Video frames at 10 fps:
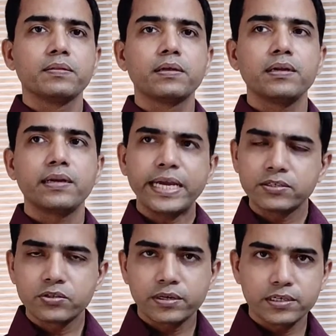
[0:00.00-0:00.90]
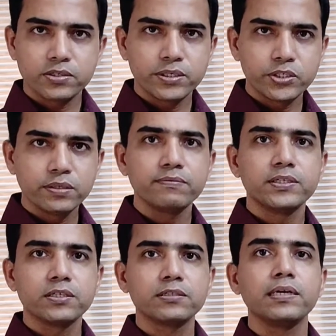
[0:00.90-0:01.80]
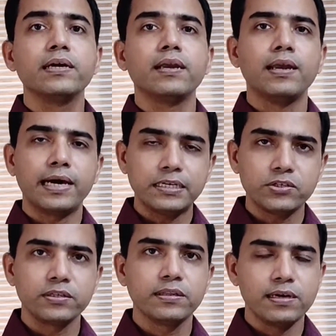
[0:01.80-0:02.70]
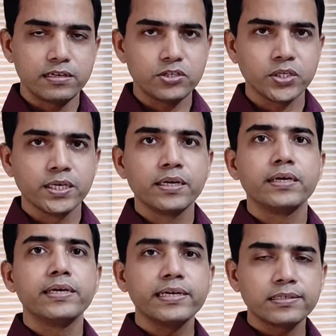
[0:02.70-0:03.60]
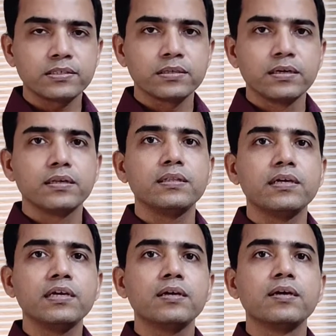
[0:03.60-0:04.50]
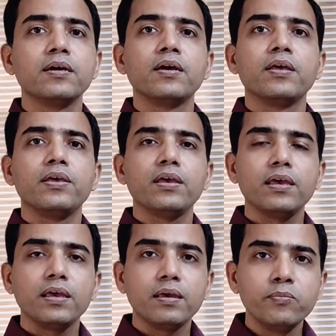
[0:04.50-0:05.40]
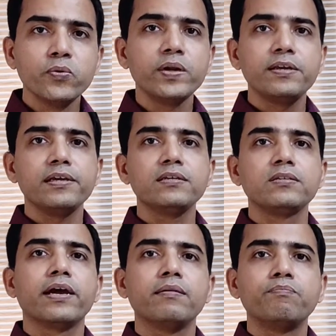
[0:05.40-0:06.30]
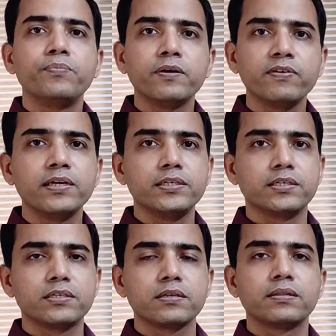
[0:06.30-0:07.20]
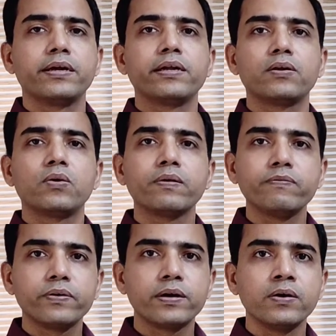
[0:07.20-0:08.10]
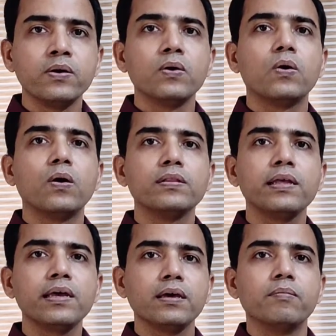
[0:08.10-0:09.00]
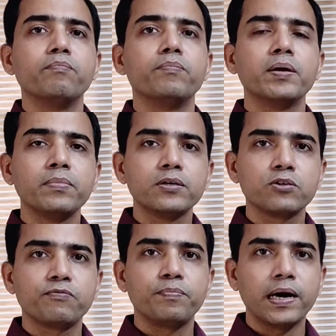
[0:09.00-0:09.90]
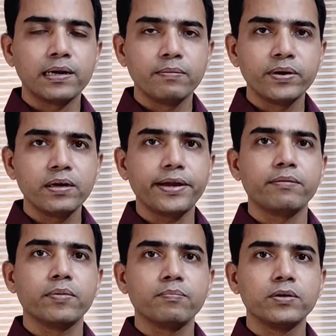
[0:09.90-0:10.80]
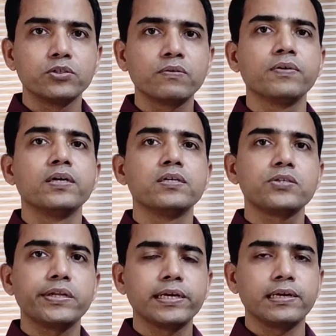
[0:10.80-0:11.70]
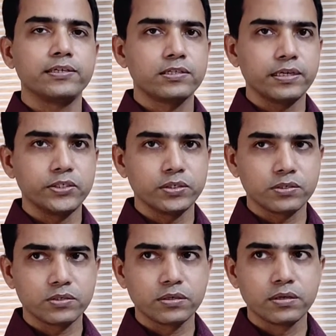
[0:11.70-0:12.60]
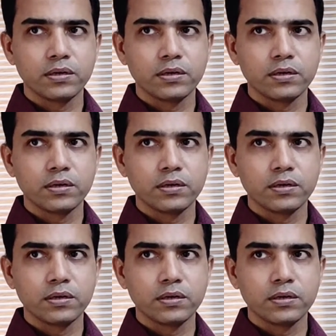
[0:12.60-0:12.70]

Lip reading: The next restriction, which is the last in the list, is the immunities and privileges that are conferred on the members of parliament and members of state legislatures.